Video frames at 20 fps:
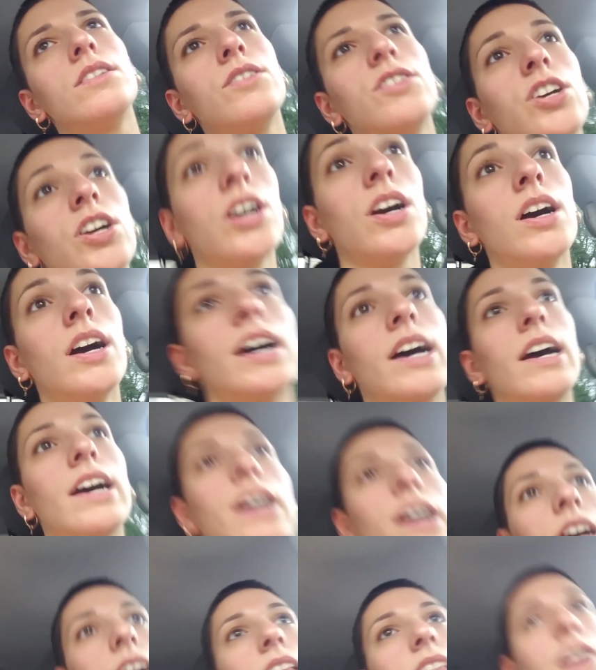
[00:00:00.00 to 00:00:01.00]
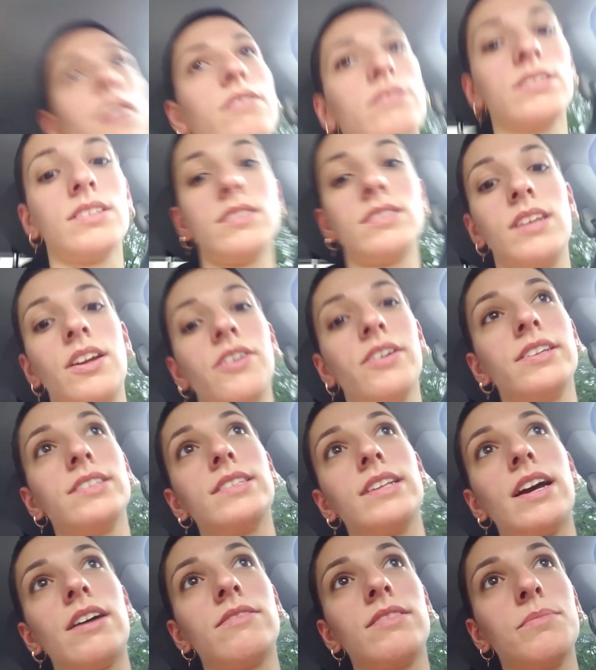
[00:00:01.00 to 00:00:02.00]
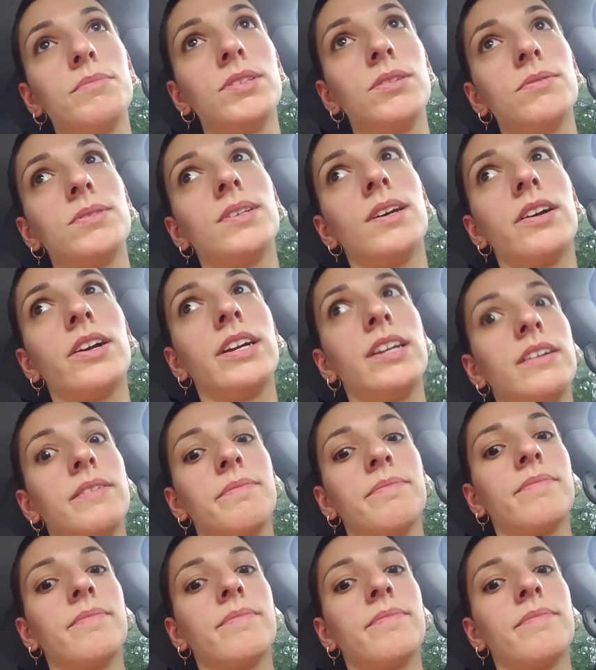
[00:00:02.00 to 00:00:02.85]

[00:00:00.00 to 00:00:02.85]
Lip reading: God, that was a scary sound. I'm so sorry.